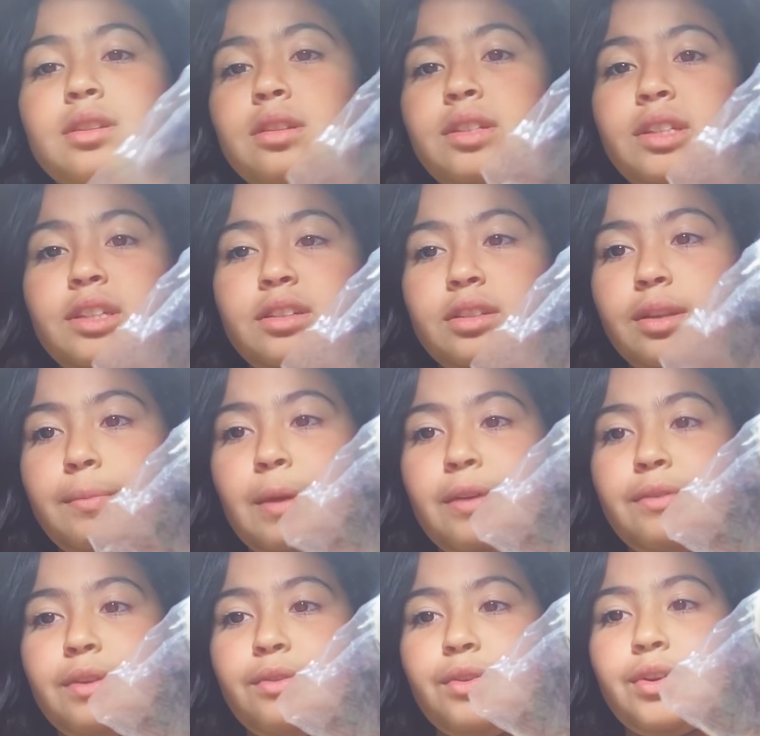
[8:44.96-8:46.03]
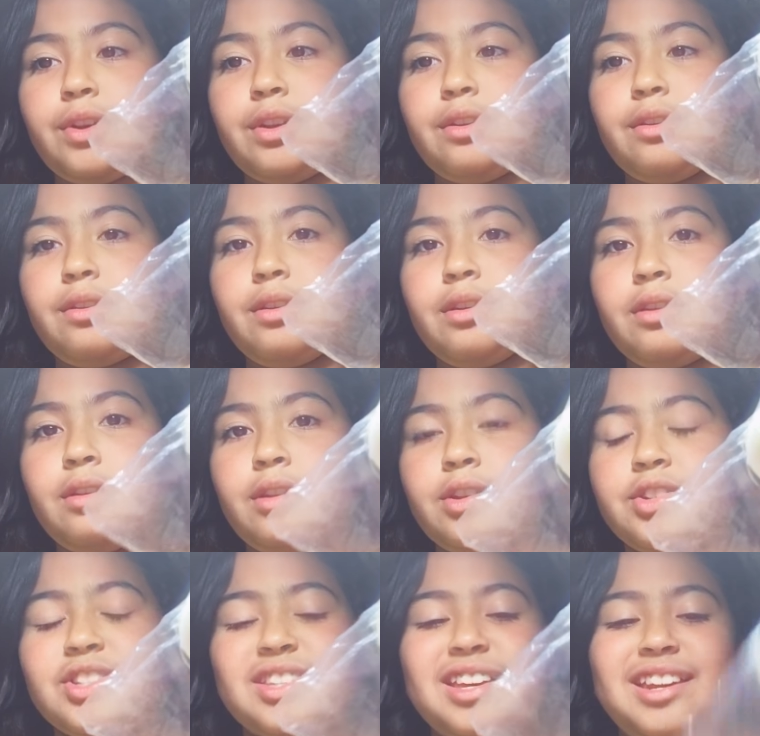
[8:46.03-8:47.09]
clearly my favorite.
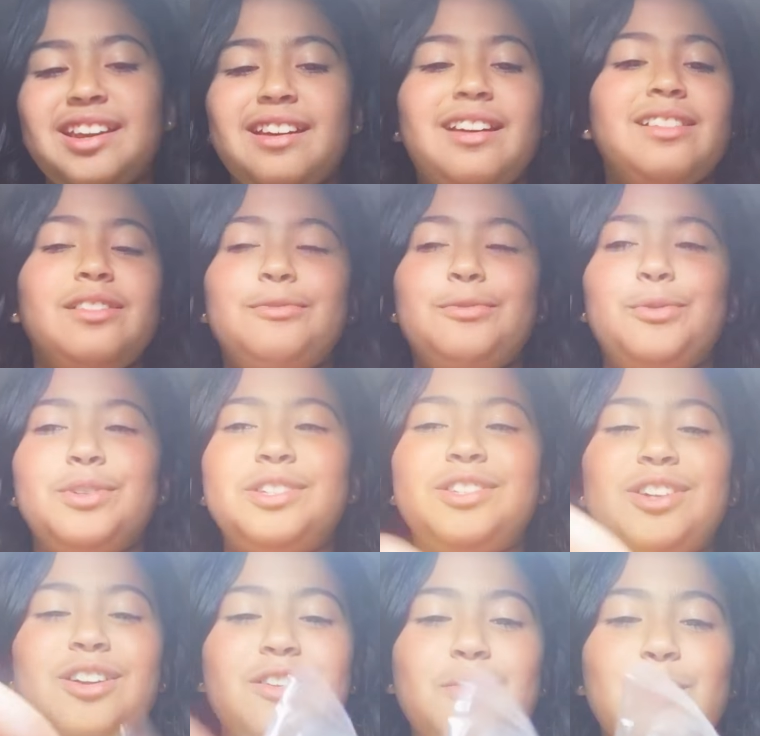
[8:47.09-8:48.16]
Just kidding, I love Woodstock